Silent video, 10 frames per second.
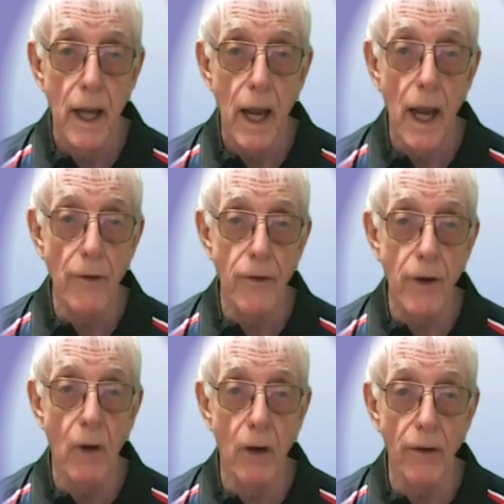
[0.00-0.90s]
every
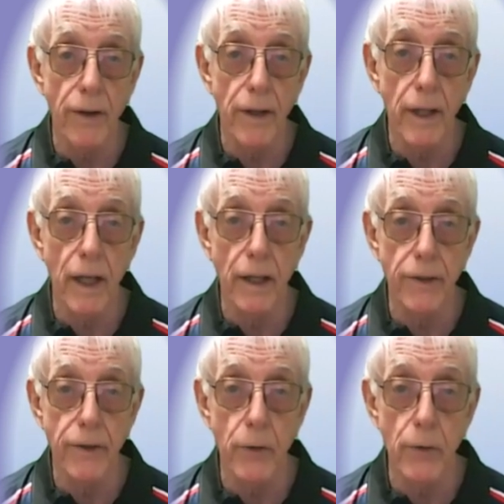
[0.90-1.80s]
month
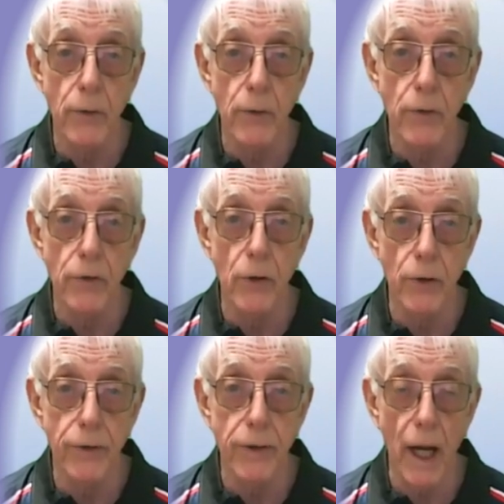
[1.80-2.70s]
into your
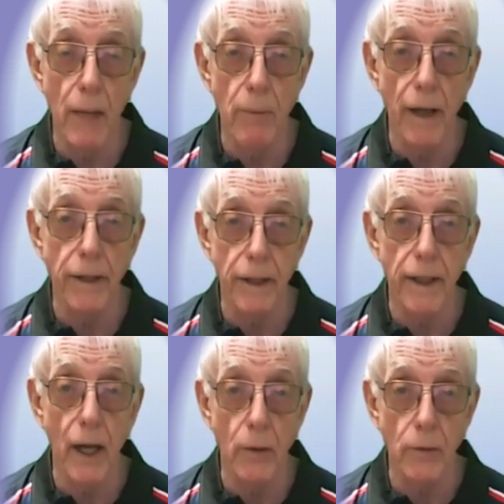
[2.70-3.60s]
Thai bank
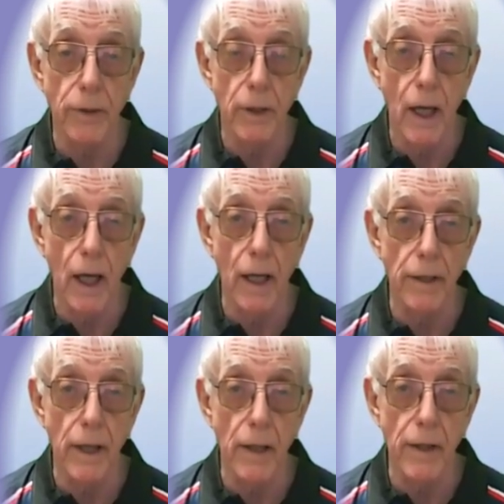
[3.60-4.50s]
account, and
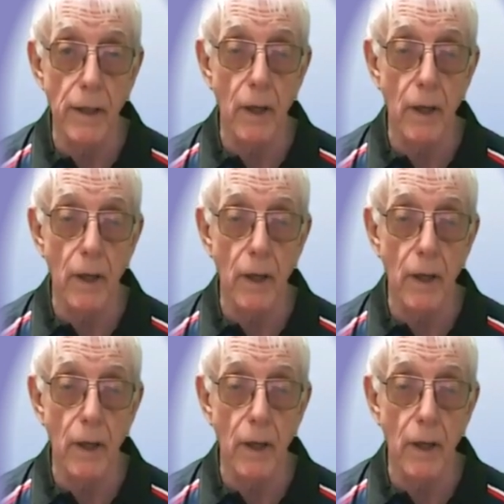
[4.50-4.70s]
they will